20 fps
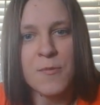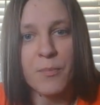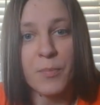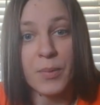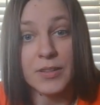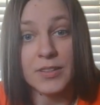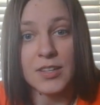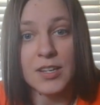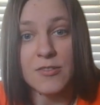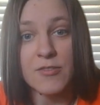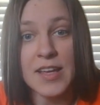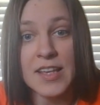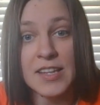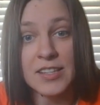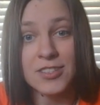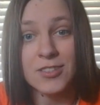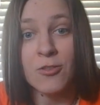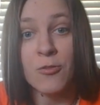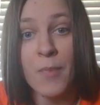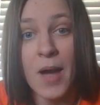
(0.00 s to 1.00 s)
but there
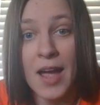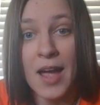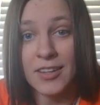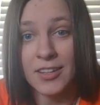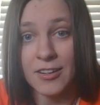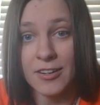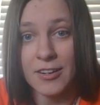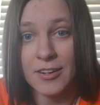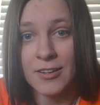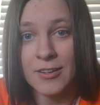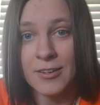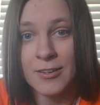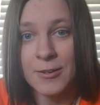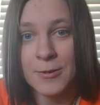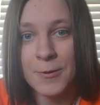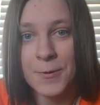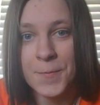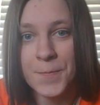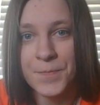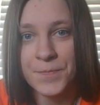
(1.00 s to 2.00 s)
is no matter.
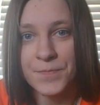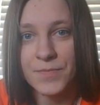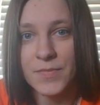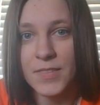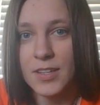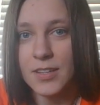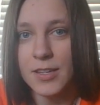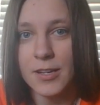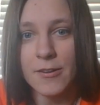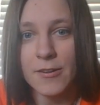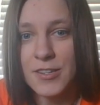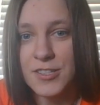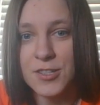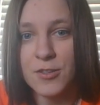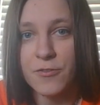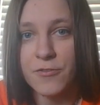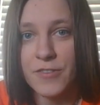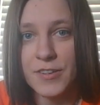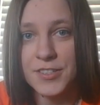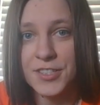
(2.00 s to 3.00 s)
There is
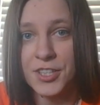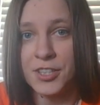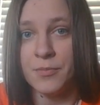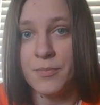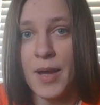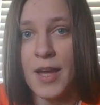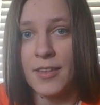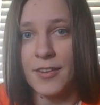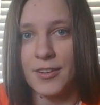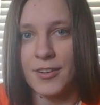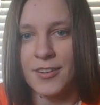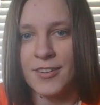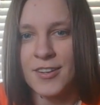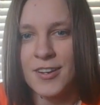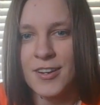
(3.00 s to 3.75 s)
no physical matter.